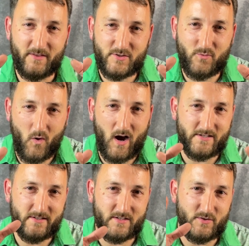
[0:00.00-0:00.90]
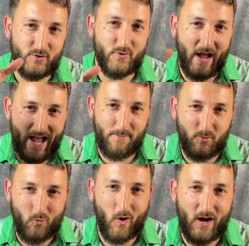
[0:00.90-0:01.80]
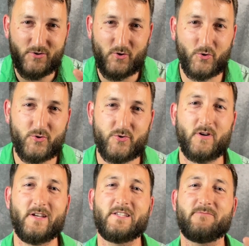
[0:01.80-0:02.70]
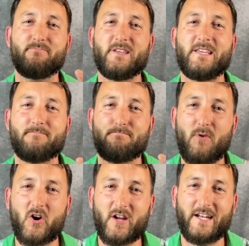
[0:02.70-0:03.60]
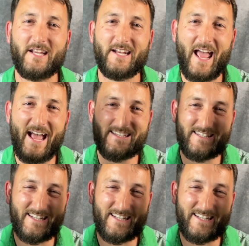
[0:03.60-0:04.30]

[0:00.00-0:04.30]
This watch, this new Apple Watch Ultra, is being marketed as an